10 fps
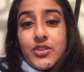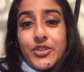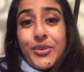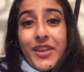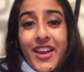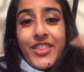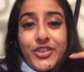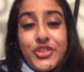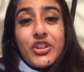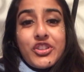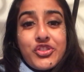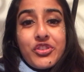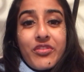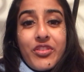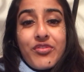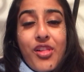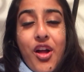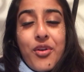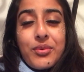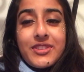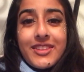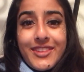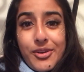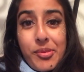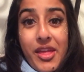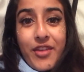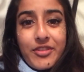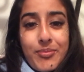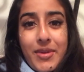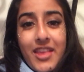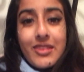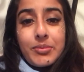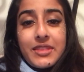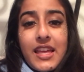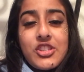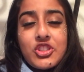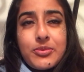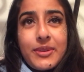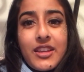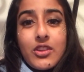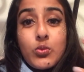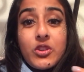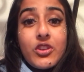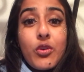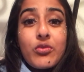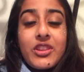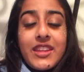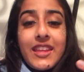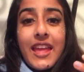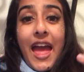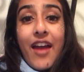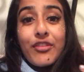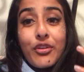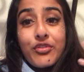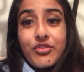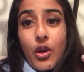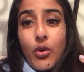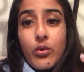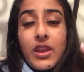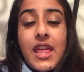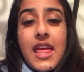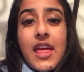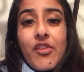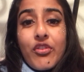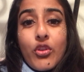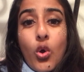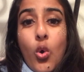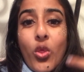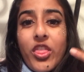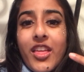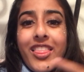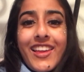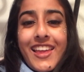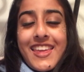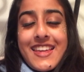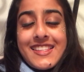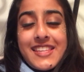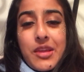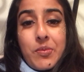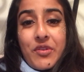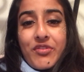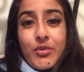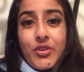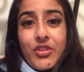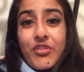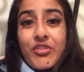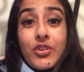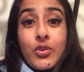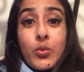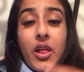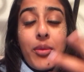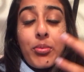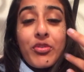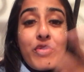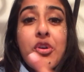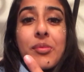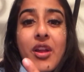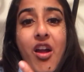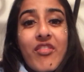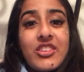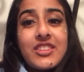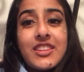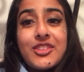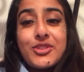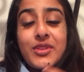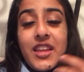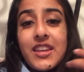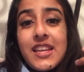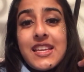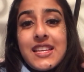So yeah, the structure of the vlog was a little bit of a mess, but that's just because we don't really have our phone for the whole thing. Like, I can't take my phone on the field while I'm performing, obviously, so then